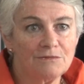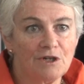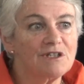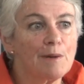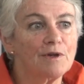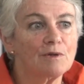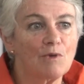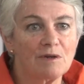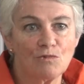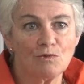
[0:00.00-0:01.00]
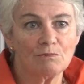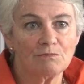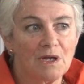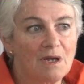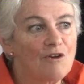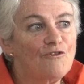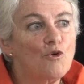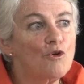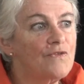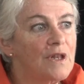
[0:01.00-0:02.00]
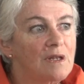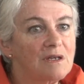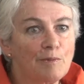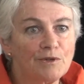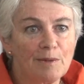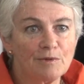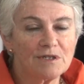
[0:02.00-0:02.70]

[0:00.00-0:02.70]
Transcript: you know, double it and one more, four of anything, double, double.